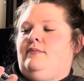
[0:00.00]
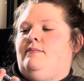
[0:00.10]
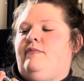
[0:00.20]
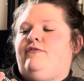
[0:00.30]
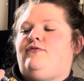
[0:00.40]

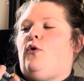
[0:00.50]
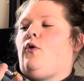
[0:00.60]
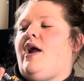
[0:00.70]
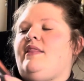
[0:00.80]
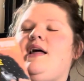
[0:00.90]
Before
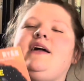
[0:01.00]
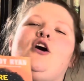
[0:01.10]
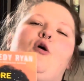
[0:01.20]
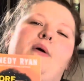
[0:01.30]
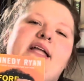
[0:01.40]
I Let
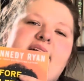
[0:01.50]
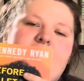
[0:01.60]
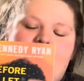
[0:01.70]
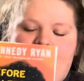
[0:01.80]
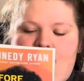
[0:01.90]
Go by
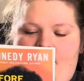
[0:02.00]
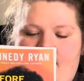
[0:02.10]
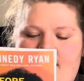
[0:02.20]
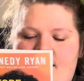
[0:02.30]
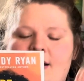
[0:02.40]
Kennedy
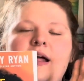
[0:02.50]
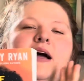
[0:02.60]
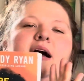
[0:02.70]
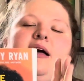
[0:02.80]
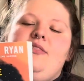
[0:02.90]
Ryan.
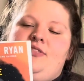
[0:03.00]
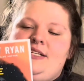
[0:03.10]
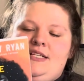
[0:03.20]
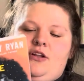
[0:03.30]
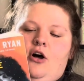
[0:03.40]
This
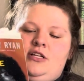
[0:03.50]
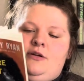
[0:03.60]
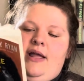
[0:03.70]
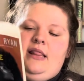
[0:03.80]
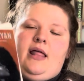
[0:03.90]
is also
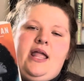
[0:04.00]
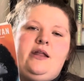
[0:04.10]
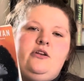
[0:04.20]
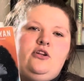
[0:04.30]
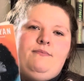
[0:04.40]
a like
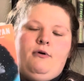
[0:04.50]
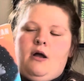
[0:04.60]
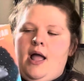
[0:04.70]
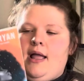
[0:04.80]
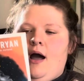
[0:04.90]
new book
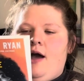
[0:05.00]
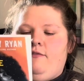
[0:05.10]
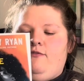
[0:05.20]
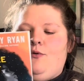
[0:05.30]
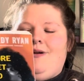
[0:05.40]
I got
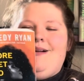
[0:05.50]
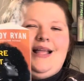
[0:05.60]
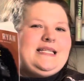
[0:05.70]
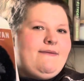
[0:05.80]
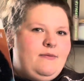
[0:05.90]
for
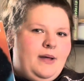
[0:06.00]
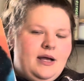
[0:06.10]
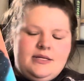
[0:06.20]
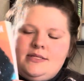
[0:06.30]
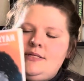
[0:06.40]
like
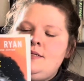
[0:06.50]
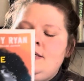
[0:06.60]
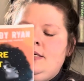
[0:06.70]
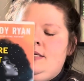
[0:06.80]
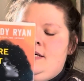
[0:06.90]
$7
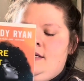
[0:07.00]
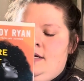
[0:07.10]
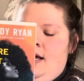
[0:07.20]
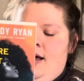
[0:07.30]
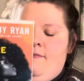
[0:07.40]

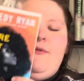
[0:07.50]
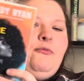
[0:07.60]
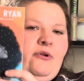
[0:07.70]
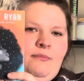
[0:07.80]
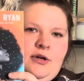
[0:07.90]
from
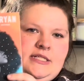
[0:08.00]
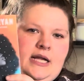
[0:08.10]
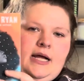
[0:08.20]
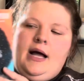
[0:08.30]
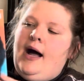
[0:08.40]

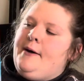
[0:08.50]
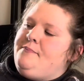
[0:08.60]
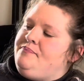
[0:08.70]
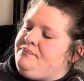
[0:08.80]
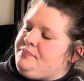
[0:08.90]
thriftbooks.com.